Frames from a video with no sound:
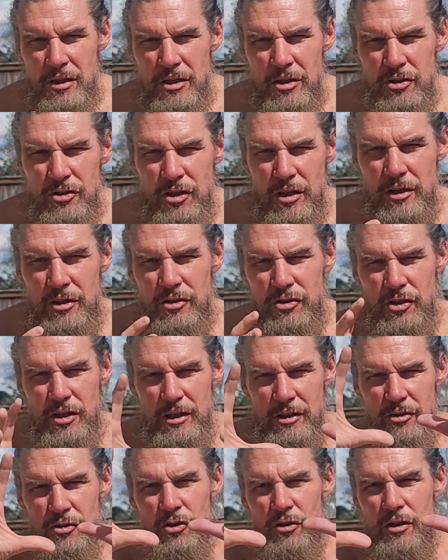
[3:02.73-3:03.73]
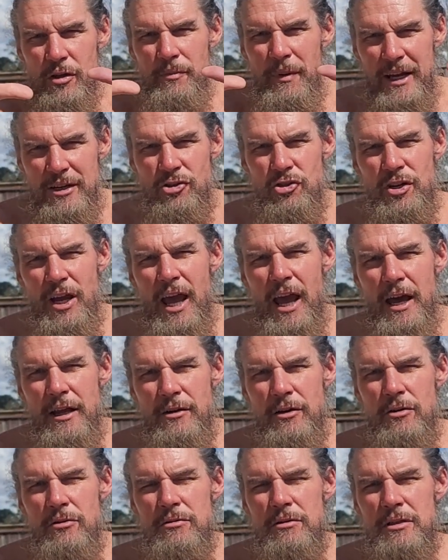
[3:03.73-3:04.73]
she took my
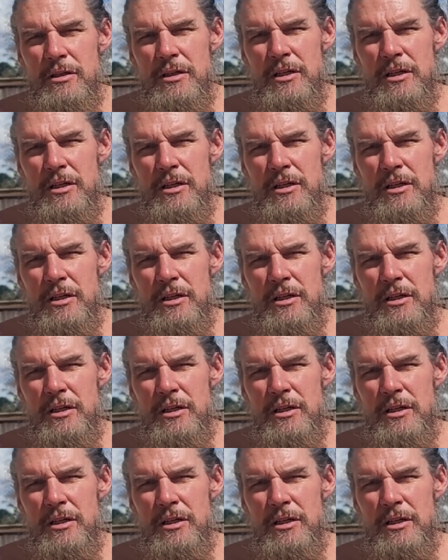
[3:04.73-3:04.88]
shadow